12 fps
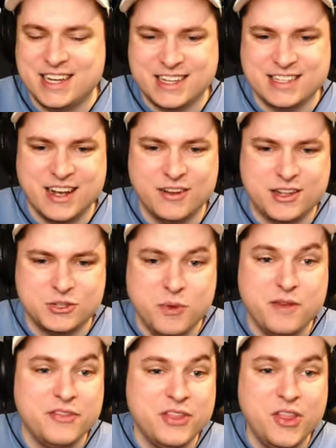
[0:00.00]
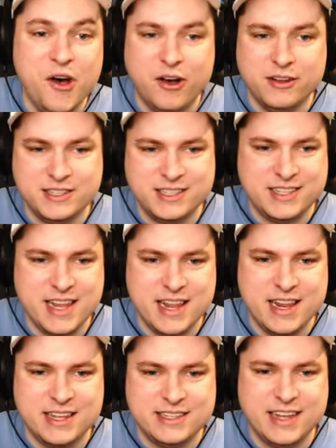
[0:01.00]
check this out because we've not
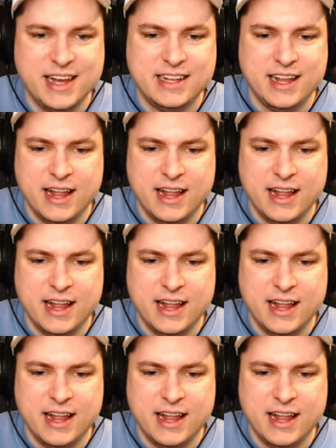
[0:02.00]
seen Yes Dead.